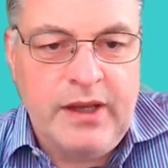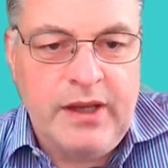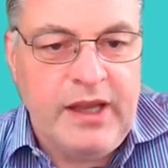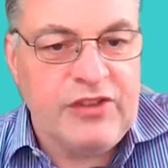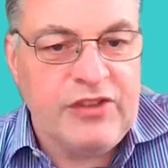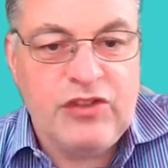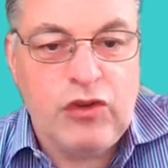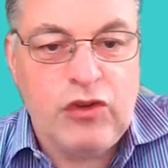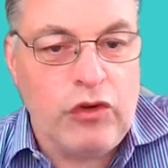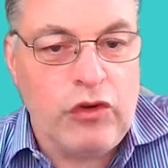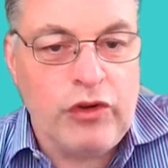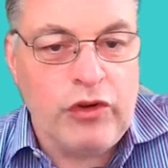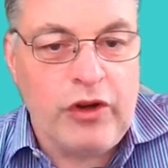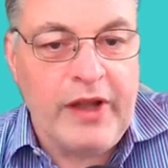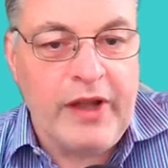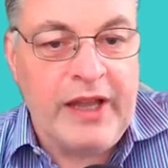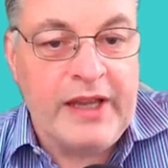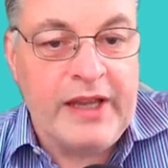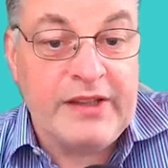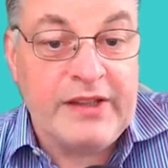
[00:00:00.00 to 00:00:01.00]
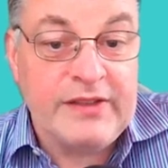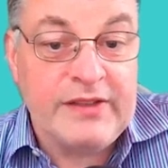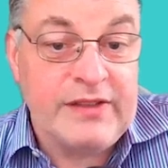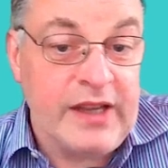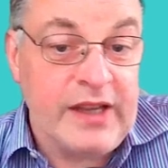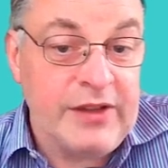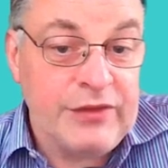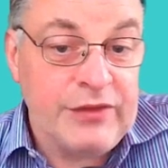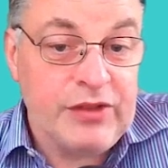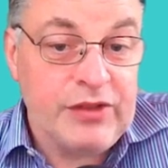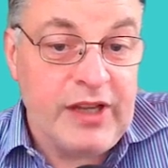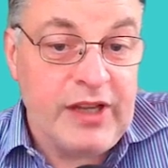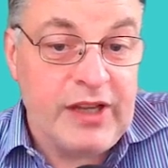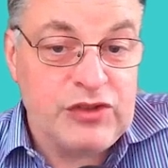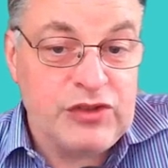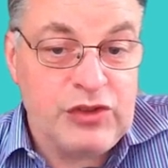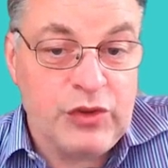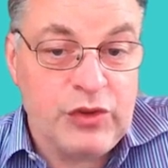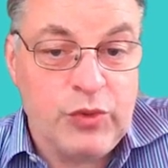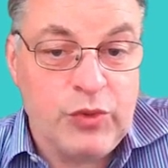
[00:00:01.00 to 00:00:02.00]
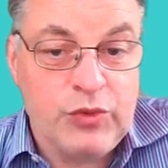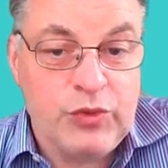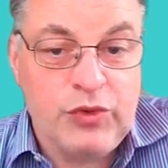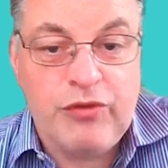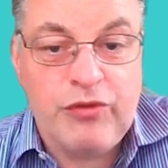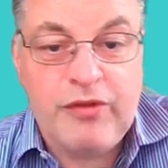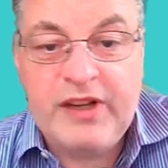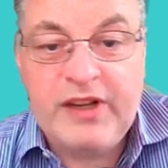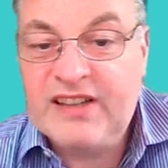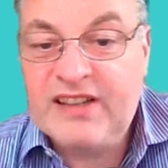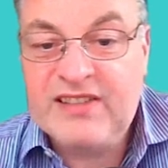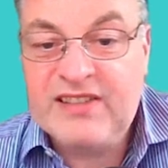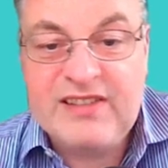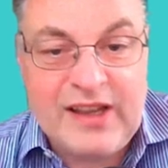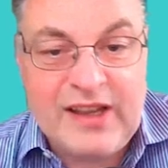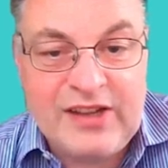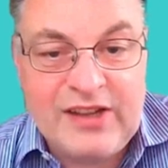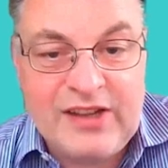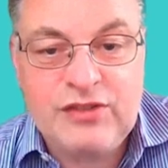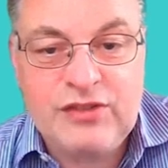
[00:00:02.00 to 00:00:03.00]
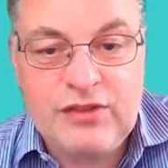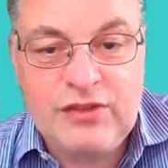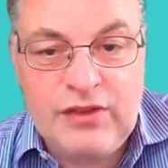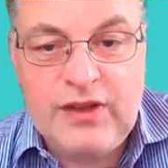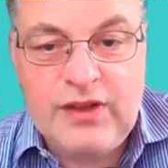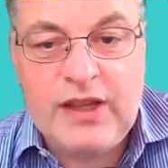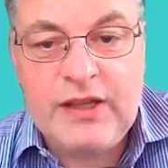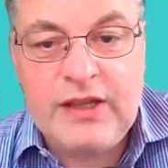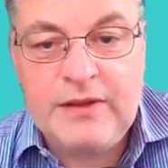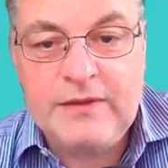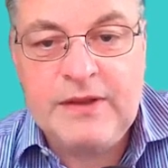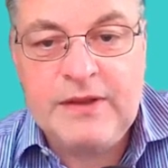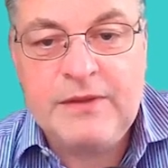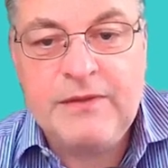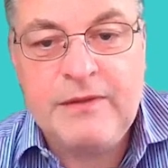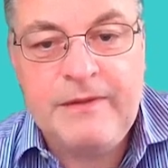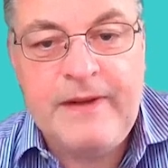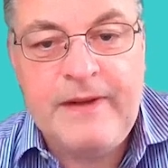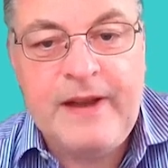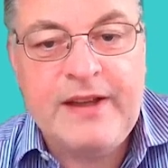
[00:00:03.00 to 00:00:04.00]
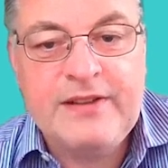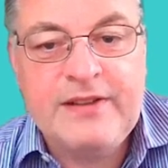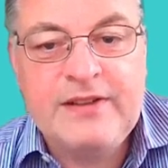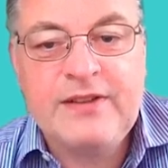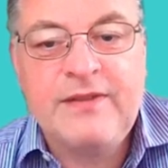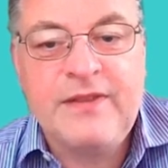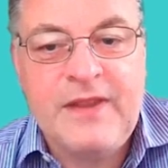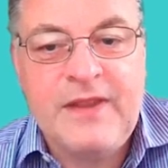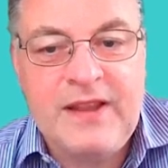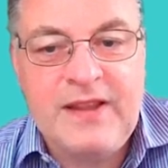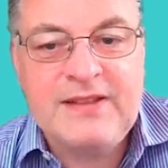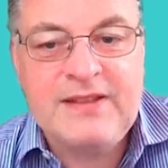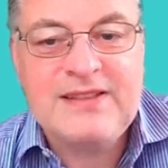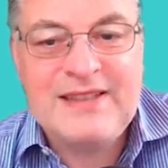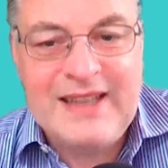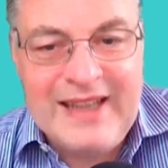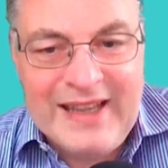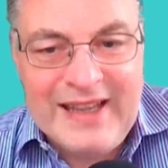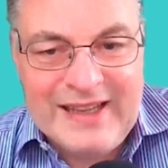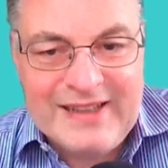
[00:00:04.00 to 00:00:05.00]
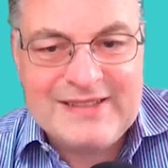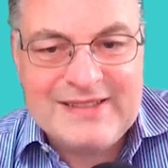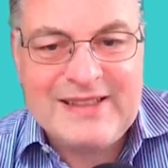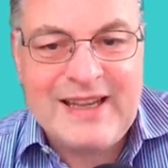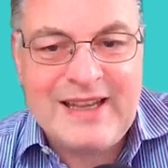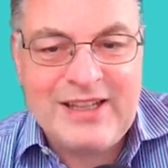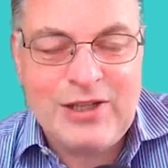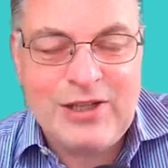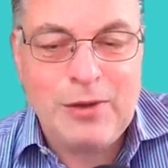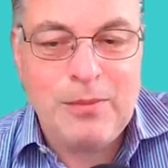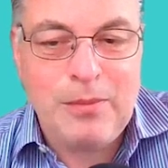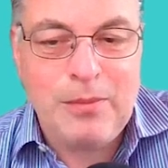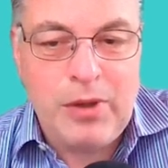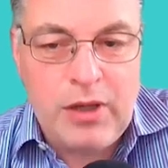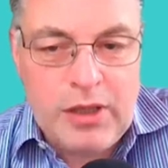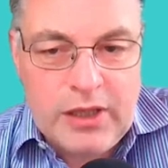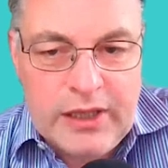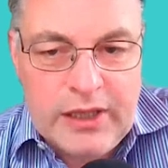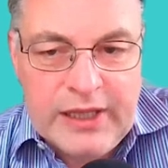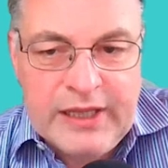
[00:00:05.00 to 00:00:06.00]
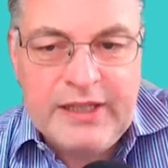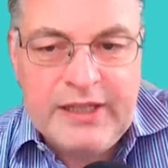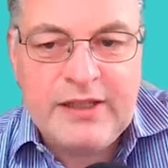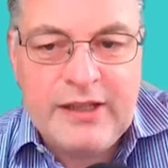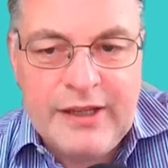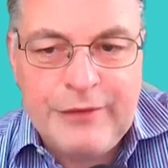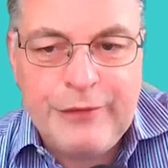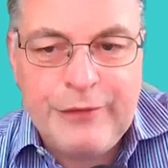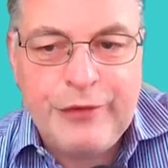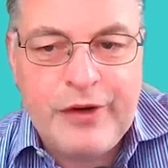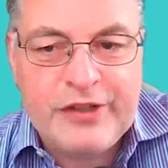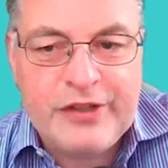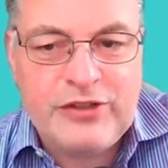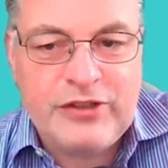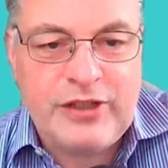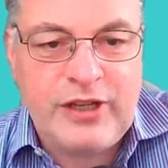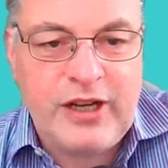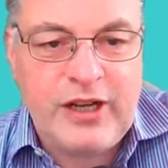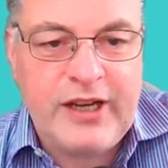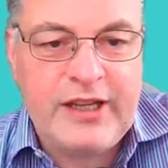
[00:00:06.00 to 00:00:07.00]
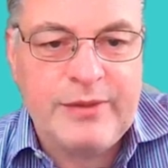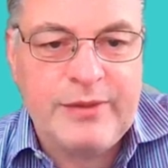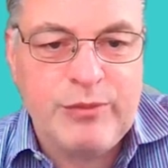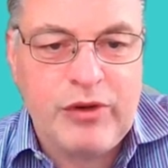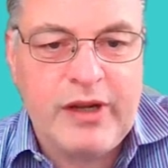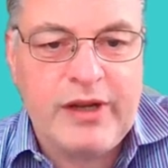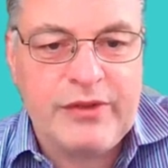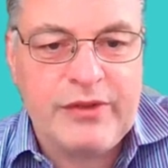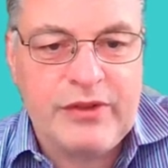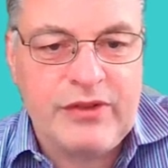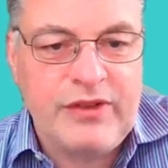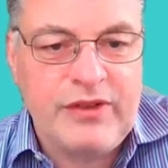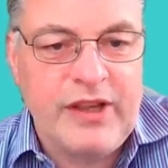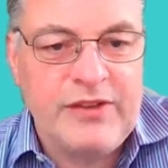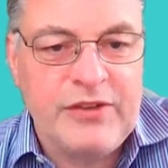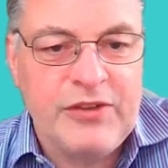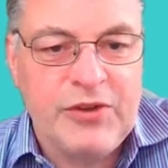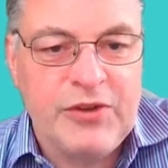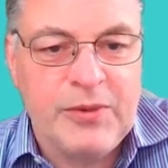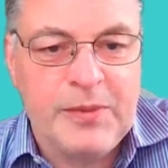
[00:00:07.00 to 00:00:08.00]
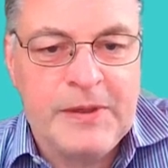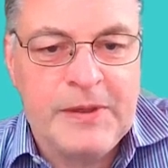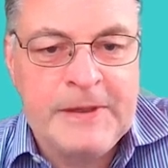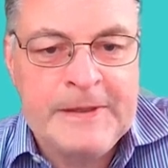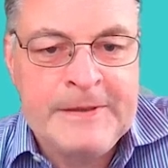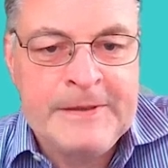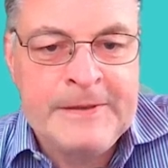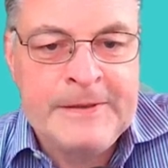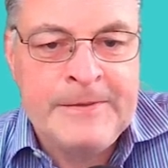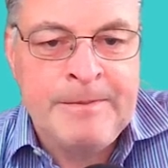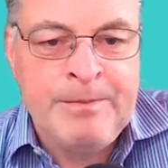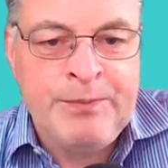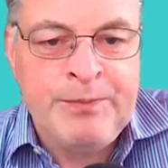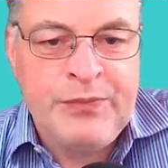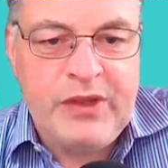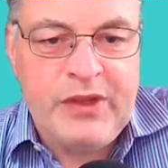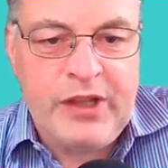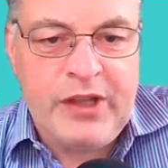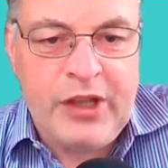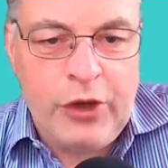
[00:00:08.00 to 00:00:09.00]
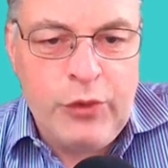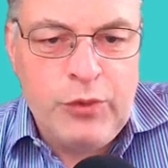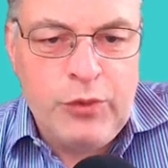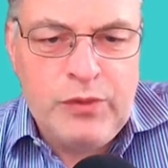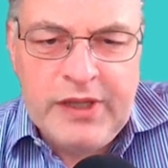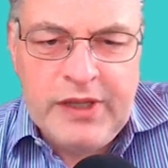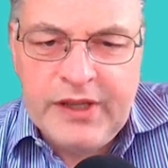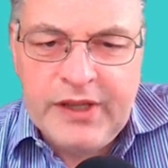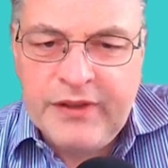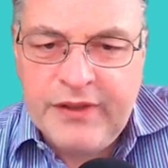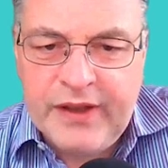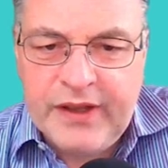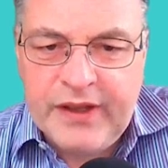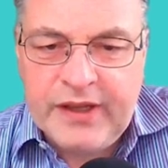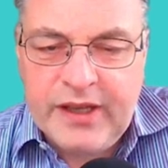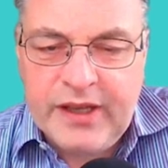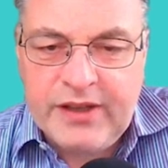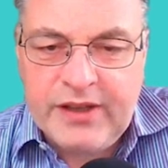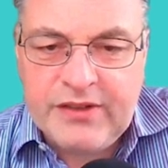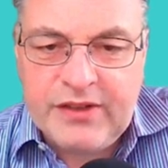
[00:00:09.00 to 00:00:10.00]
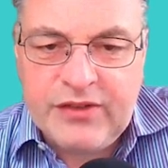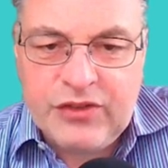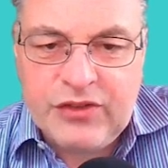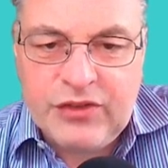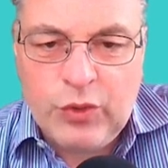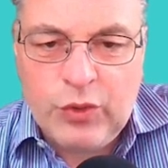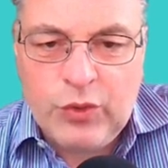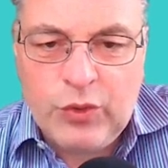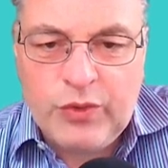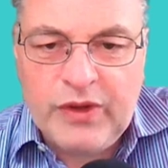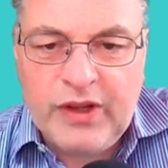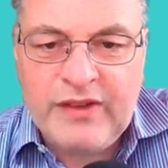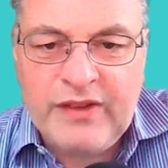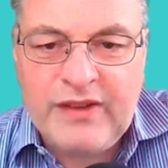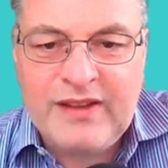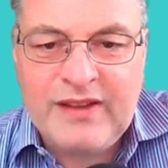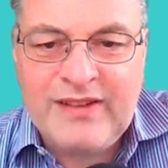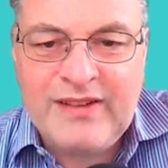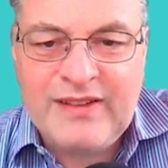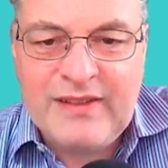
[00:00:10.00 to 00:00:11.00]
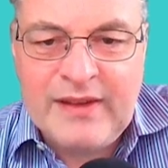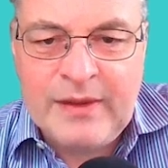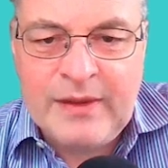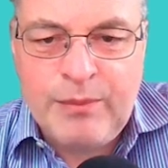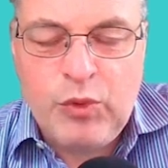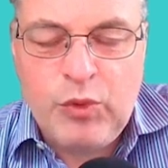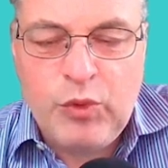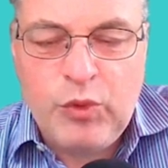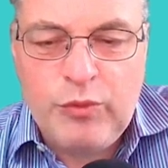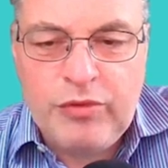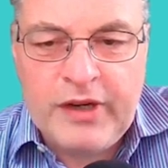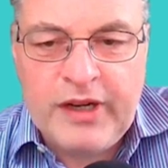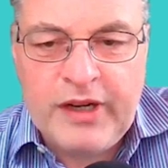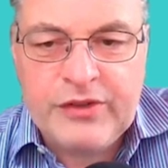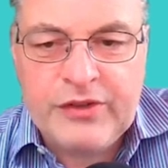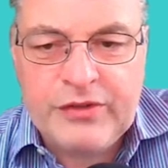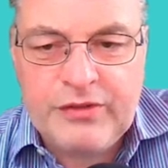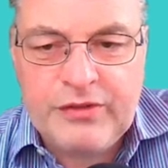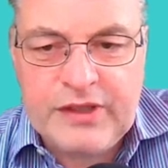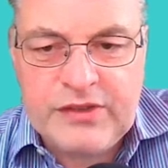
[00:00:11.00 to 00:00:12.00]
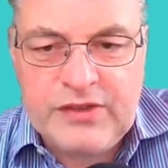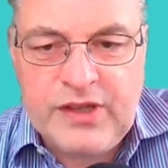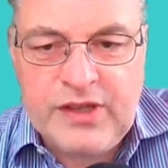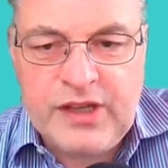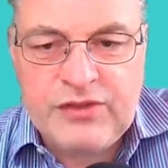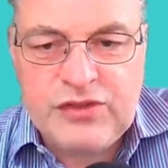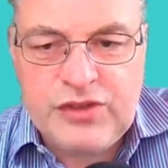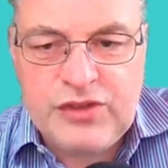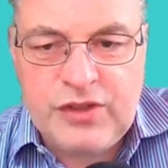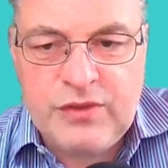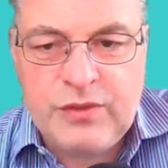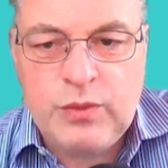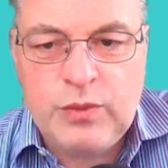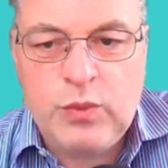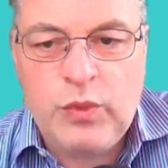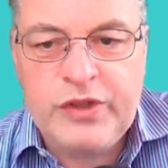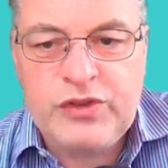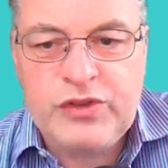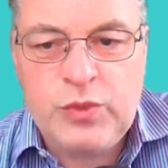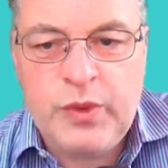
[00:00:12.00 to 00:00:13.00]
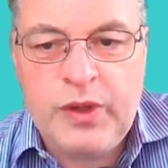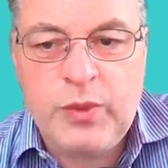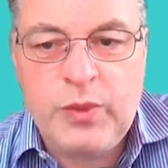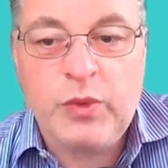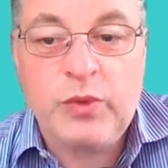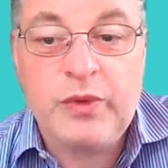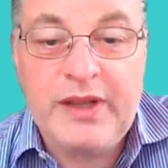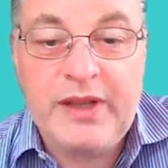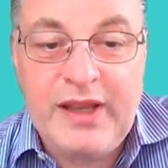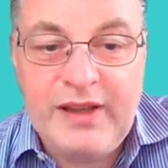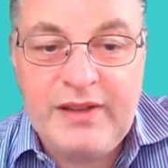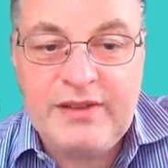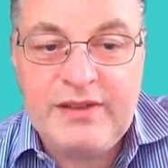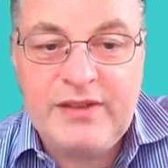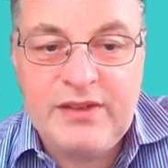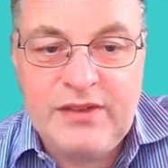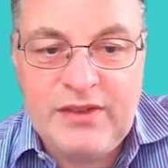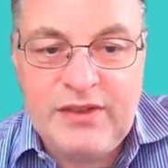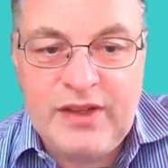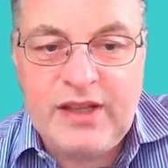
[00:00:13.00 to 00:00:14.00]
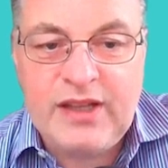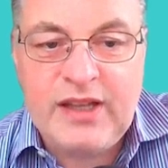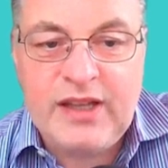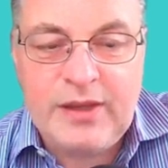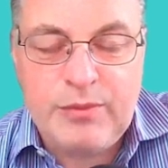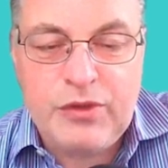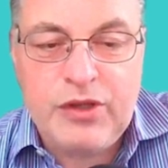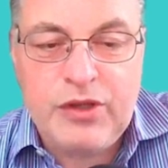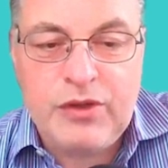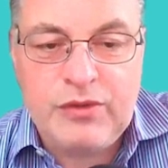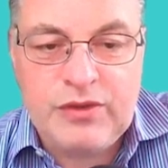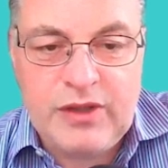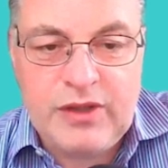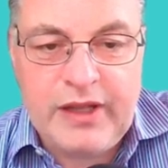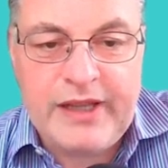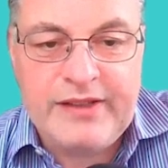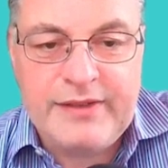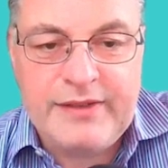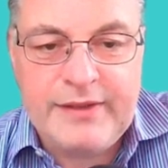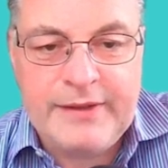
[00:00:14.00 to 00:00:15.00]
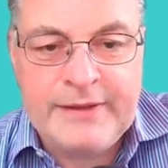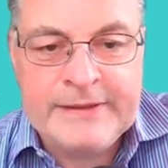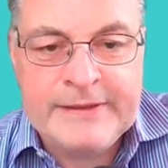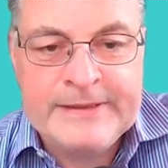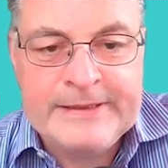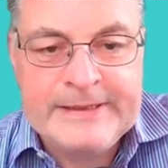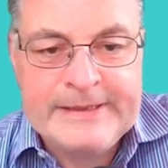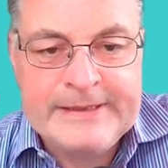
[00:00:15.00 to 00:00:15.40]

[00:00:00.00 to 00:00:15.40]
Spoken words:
He's not got any saved credentials or any session saved. In fact, this is a completely fresh and clean browser setup. The only thing he has installed is a simple browser extension, which we will get to see him use later.